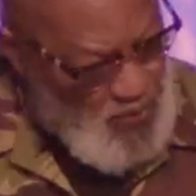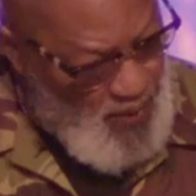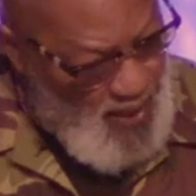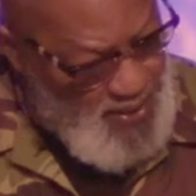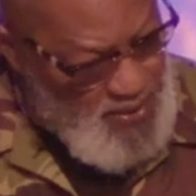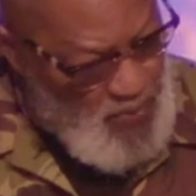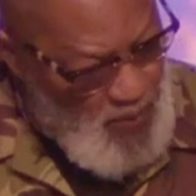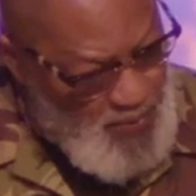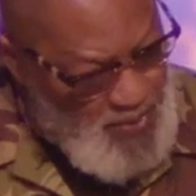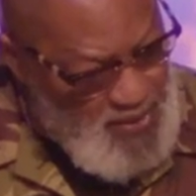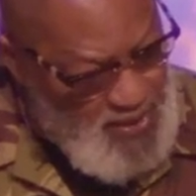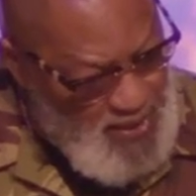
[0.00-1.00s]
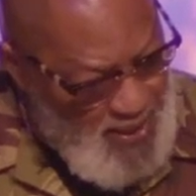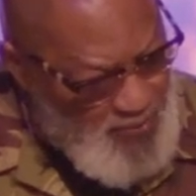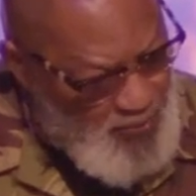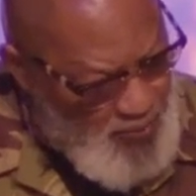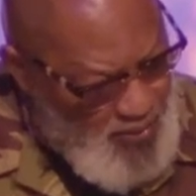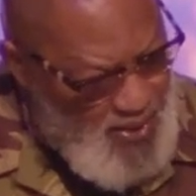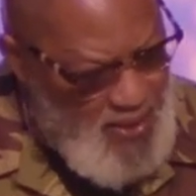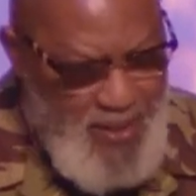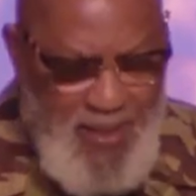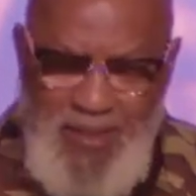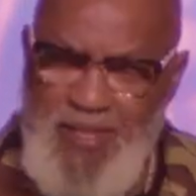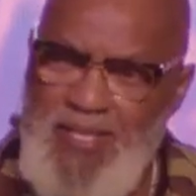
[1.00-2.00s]
with Christ, we were set free,
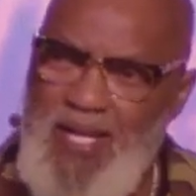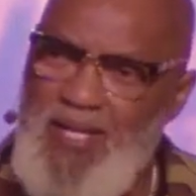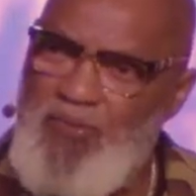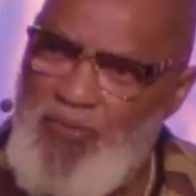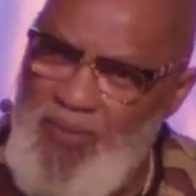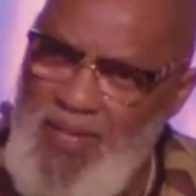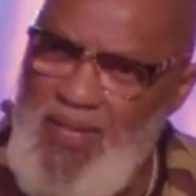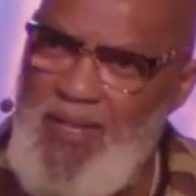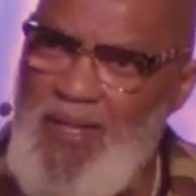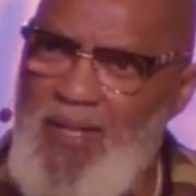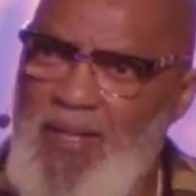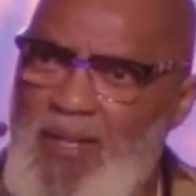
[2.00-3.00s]
set free,